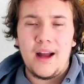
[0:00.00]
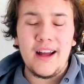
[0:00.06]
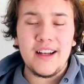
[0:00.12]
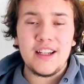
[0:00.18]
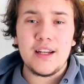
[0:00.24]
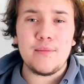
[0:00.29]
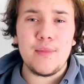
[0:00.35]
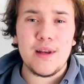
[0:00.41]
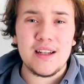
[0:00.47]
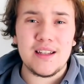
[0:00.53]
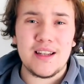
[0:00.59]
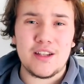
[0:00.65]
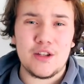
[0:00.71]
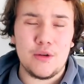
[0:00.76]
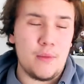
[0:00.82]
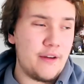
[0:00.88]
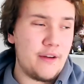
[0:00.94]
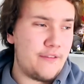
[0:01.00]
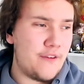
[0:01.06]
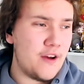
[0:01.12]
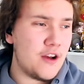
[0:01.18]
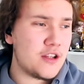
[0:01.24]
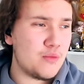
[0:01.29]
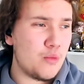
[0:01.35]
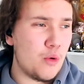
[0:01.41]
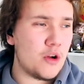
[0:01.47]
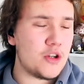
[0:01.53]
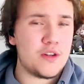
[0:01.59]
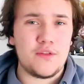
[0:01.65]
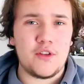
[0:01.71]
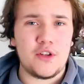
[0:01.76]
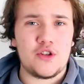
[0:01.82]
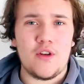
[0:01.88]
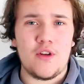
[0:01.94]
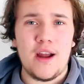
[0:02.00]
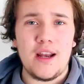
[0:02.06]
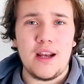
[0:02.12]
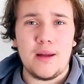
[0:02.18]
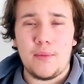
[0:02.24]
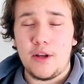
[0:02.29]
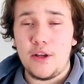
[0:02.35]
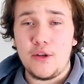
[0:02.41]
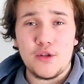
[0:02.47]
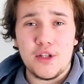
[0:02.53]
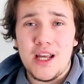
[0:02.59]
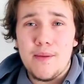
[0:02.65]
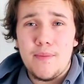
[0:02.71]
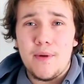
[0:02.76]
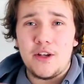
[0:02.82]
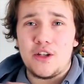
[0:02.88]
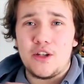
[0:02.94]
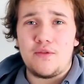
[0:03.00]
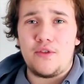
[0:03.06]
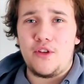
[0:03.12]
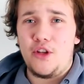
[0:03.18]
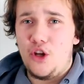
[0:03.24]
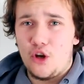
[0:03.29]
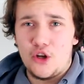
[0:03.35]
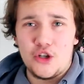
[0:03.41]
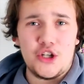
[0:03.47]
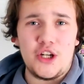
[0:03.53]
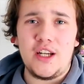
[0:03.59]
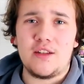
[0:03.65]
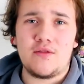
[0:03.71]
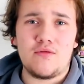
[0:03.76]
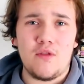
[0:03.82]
I actually missed this on my first watch of the trailer, but you see a bunch of Yoshis